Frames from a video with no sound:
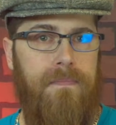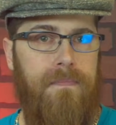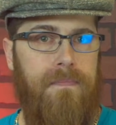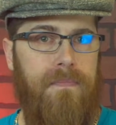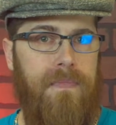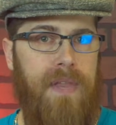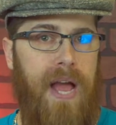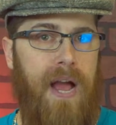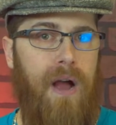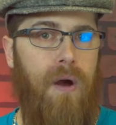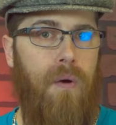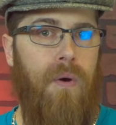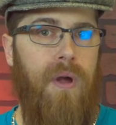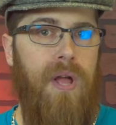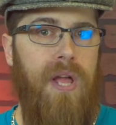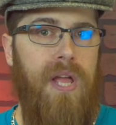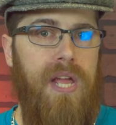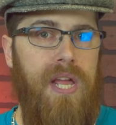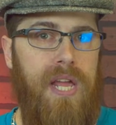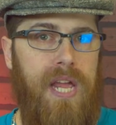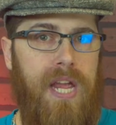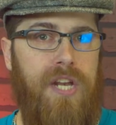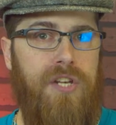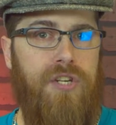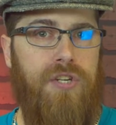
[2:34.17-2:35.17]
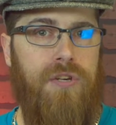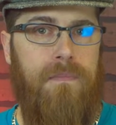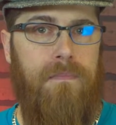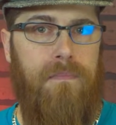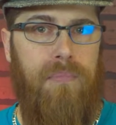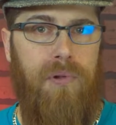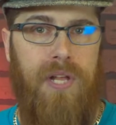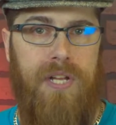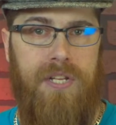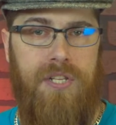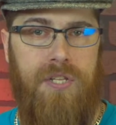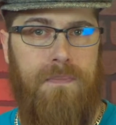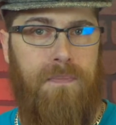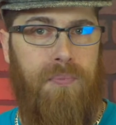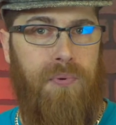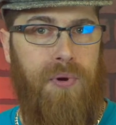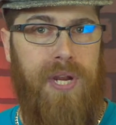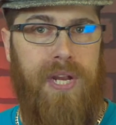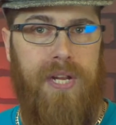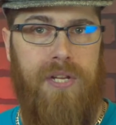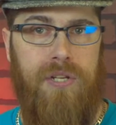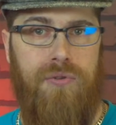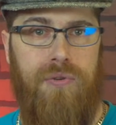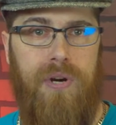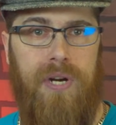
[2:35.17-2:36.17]
Now, each Blitz
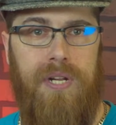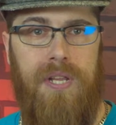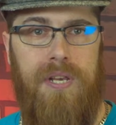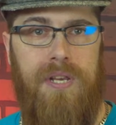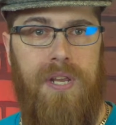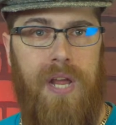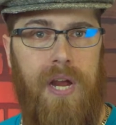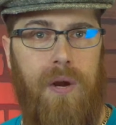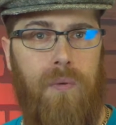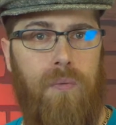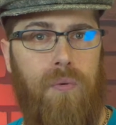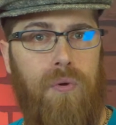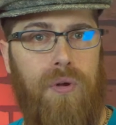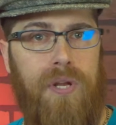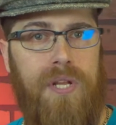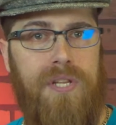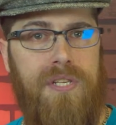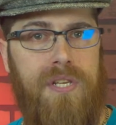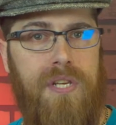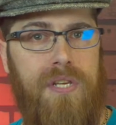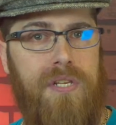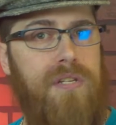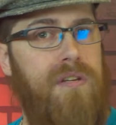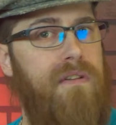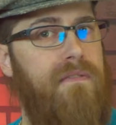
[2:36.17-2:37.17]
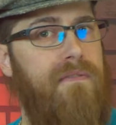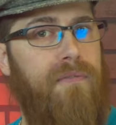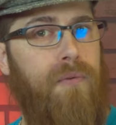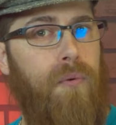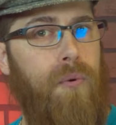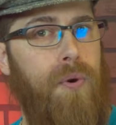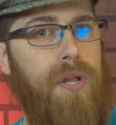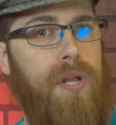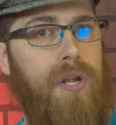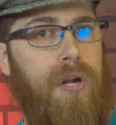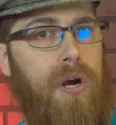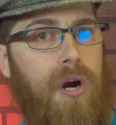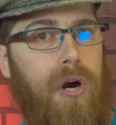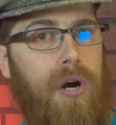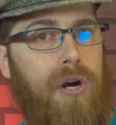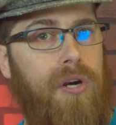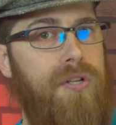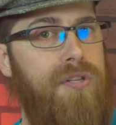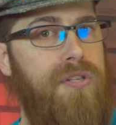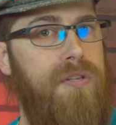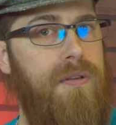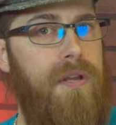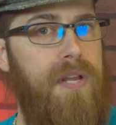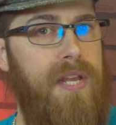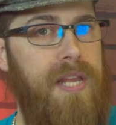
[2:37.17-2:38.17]
pre-constructed deck will consist of 40
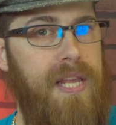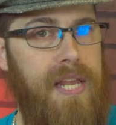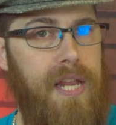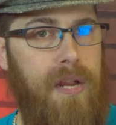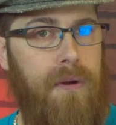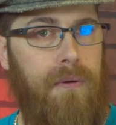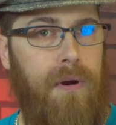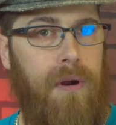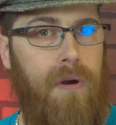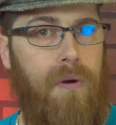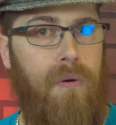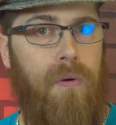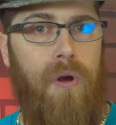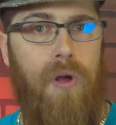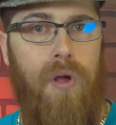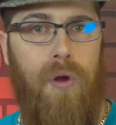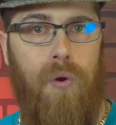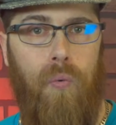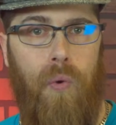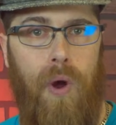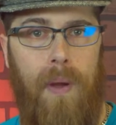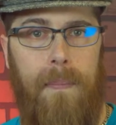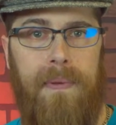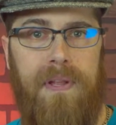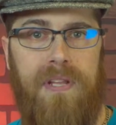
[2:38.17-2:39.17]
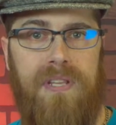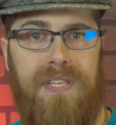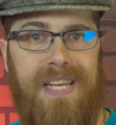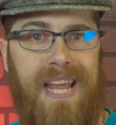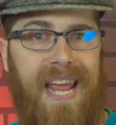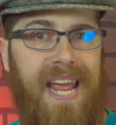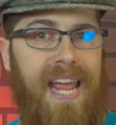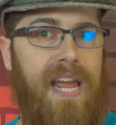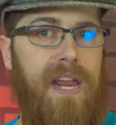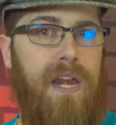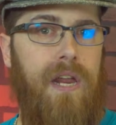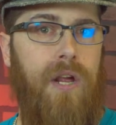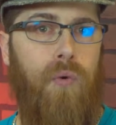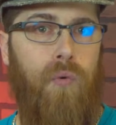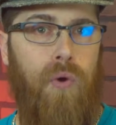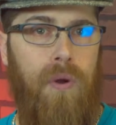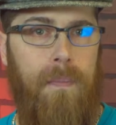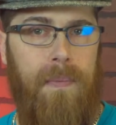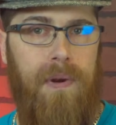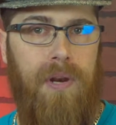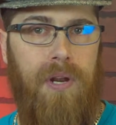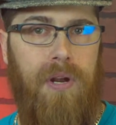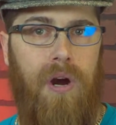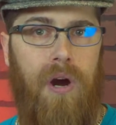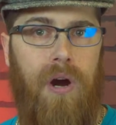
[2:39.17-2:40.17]
cards, hero, weapons, and
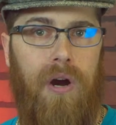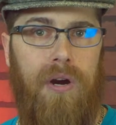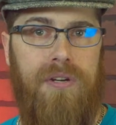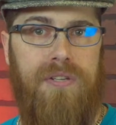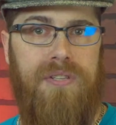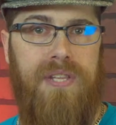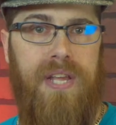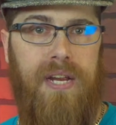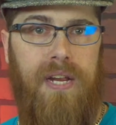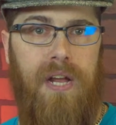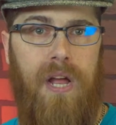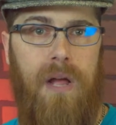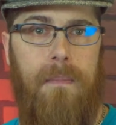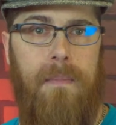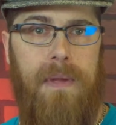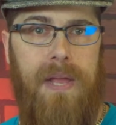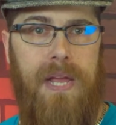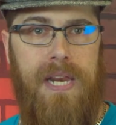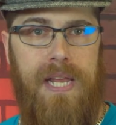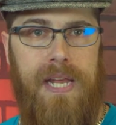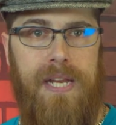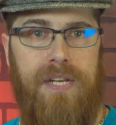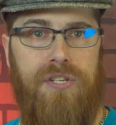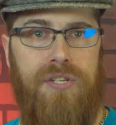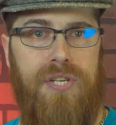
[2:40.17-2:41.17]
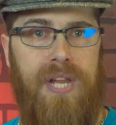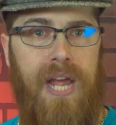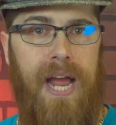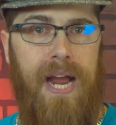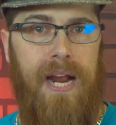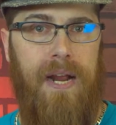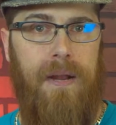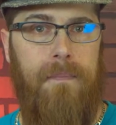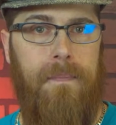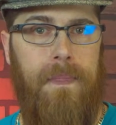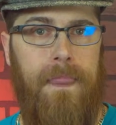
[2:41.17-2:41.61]
equipment cards that come in each deck.